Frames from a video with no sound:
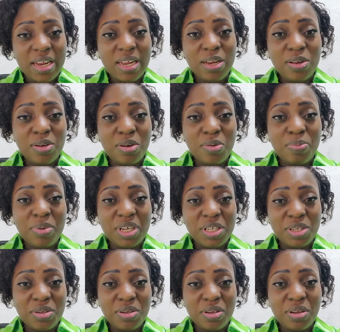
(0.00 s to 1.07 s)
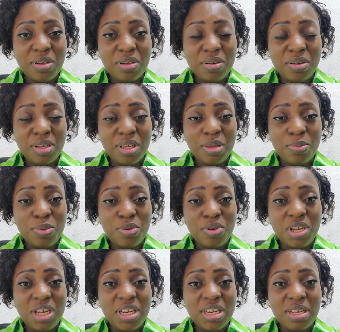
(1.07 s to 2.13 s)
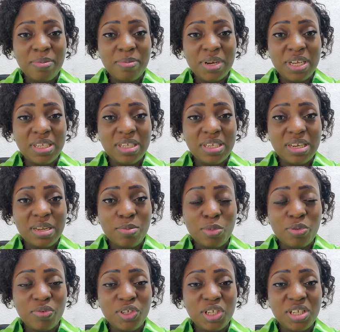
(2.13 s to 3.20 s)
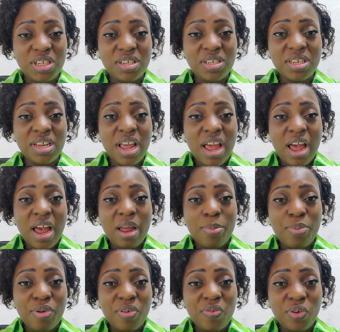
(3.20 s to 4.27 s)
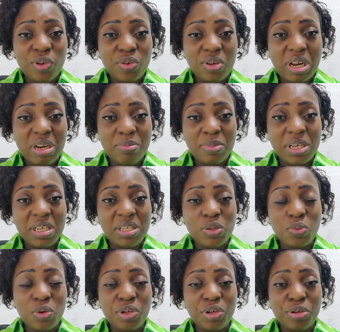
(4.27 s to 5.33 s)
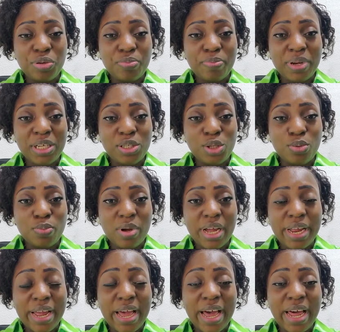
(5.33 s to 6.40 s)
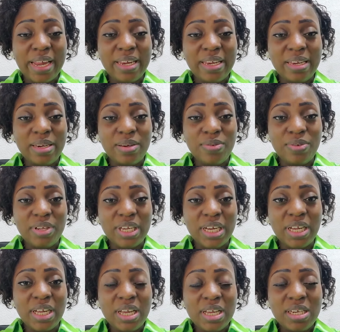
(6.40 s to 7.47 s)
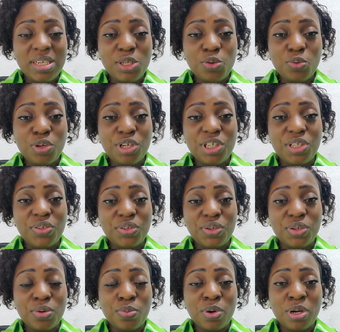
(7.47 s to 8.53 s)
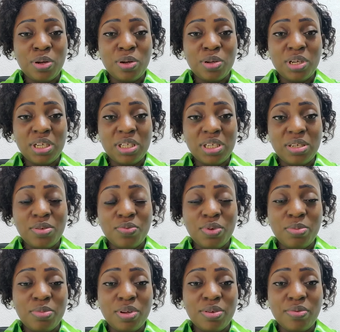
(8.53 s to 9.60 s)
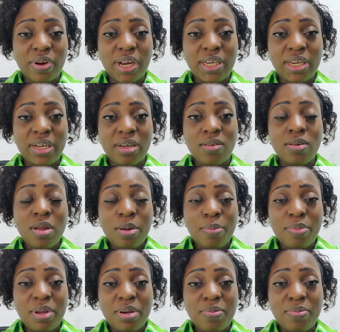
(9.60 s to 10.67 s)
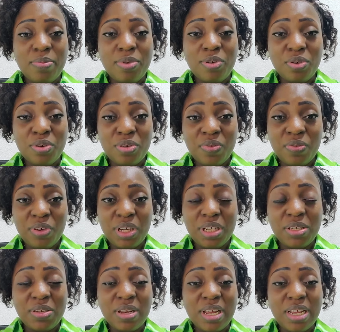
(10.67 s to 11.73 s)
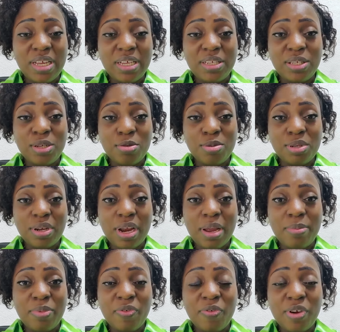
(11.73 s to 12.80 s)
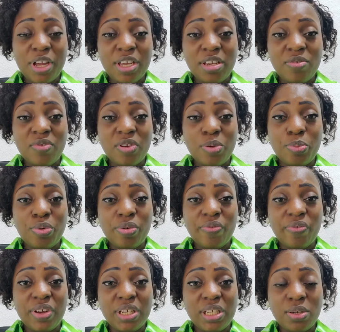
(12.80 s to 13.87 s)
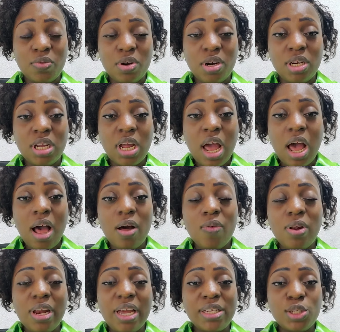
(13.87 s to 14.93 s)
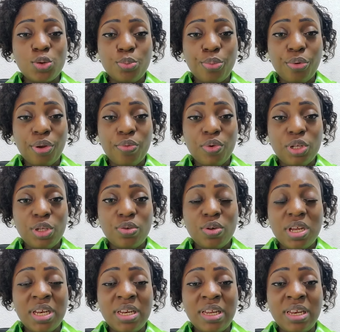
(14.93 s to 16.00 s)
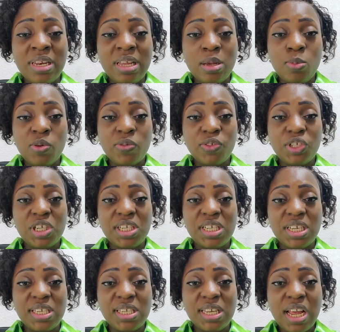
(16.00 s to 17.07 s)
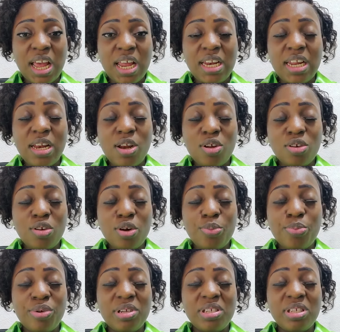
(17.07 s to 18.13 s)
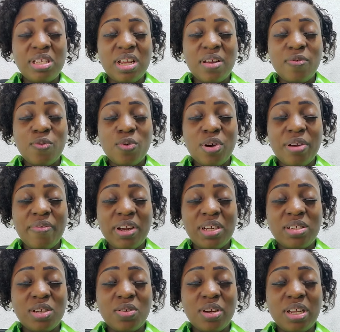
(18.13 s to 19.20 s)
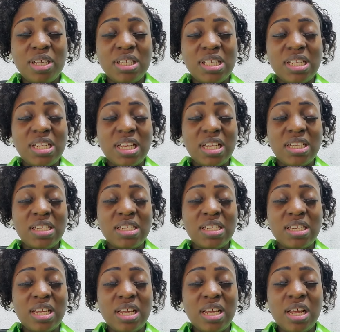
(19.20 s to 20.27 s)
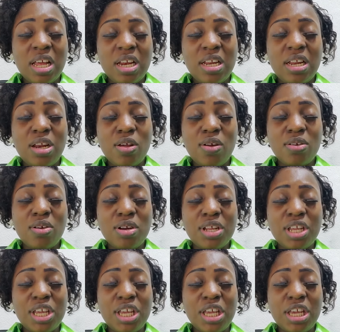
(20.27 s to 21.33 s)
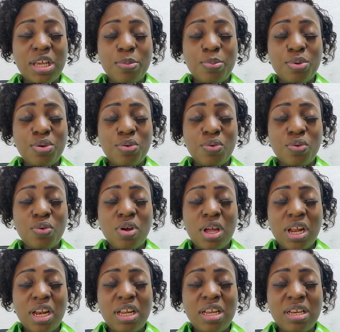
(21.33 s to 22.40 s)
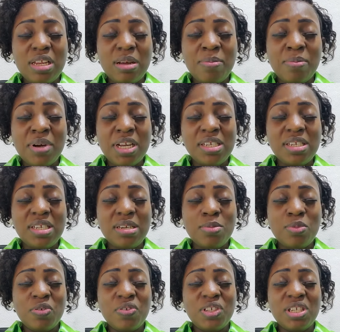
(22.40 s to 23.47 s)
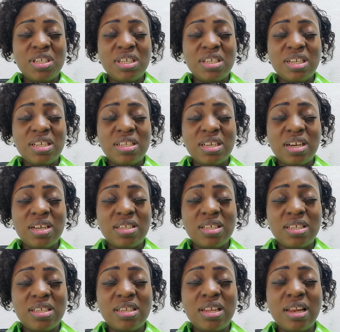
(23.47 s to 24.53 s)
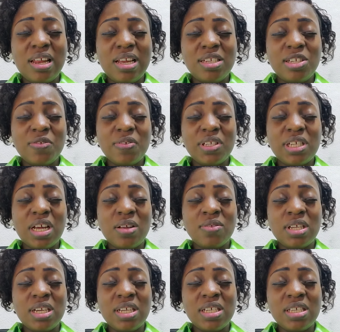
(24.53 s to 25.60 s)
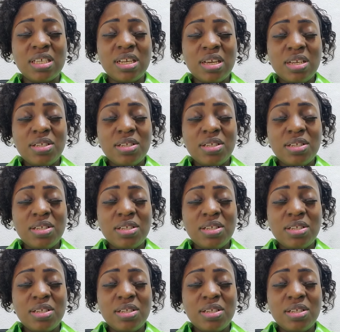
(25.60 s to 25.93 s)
The Lord God bless you. The Lord God keep you in the mighty name of Jesus. I pray for you that may this word not pass you by. Hallelujah. This word is for someone connecting with me right now. But do not forget to like and subscribe. Before I give you the prophetic word, I would like to pray with you in the name of Jesus. The Lord God preserve whoever is connecting here this day. The Lord God keep you in the mighty name of Jesus as he causes the light of his countenance